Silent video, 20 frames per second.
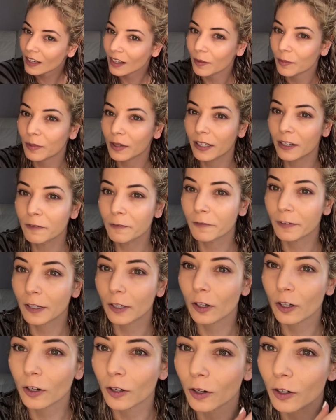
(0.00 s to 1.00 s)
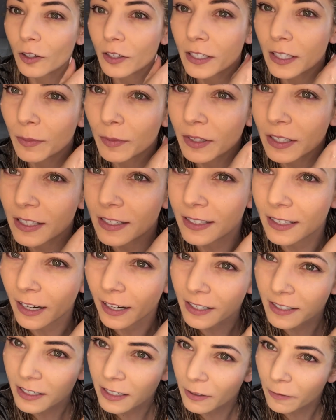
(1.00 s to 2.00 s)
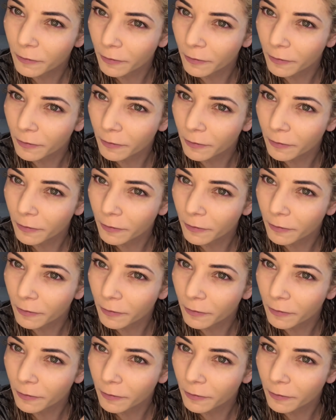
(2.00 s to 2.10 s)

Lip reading: I'm gonna finger curl some of these guys in the